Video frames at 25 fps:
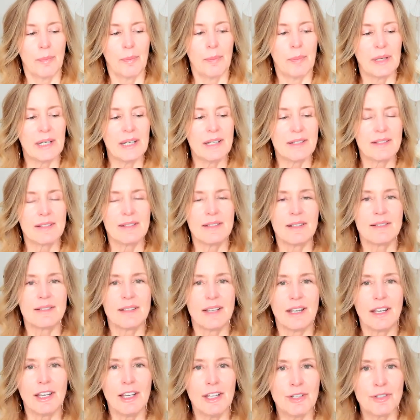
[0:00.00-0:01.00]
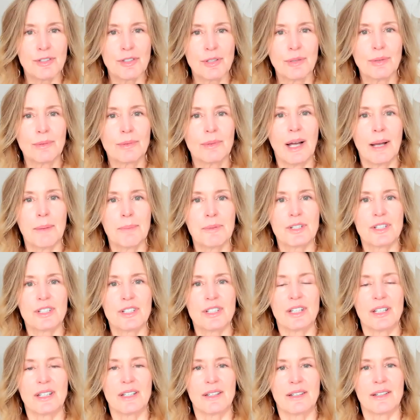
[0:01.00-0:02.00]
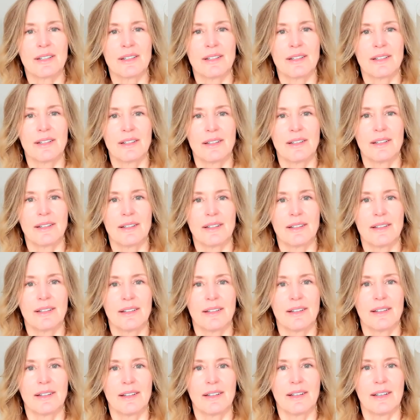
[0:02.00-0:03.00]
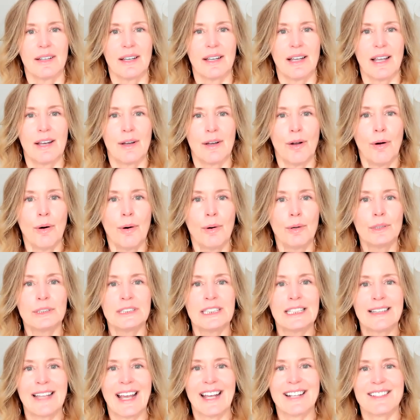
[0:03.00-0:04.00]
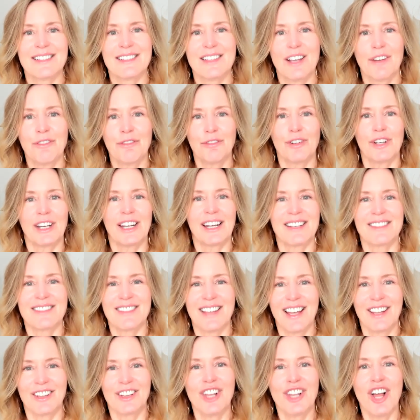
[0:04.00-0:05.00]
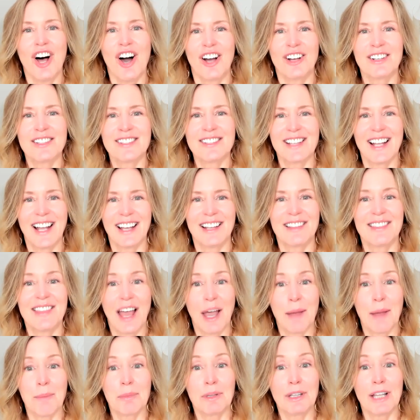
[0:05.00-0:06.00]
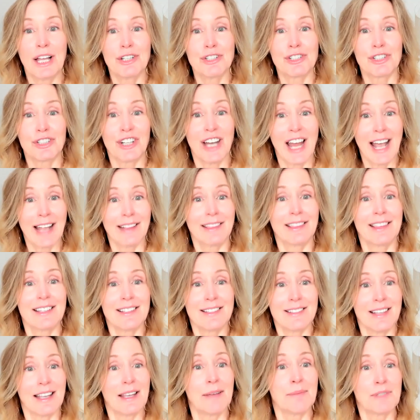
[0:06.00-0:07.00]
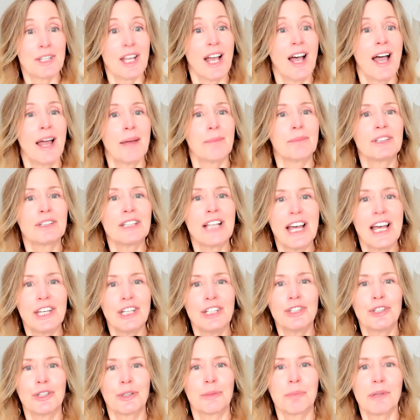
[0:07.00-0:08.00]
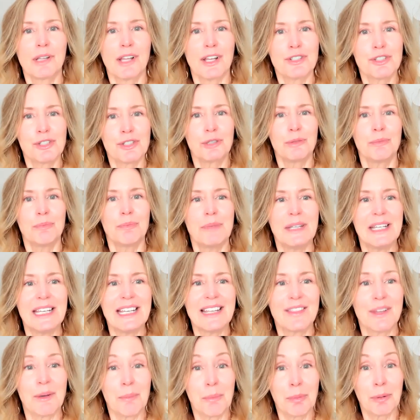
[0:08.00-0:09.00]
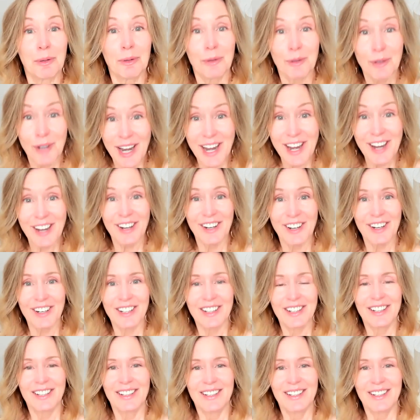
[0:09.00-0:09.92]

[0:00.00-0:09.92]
But it's this interruption and holding that suffering as, alongside that pleasure at the same time, letting your pleasure be the prayer.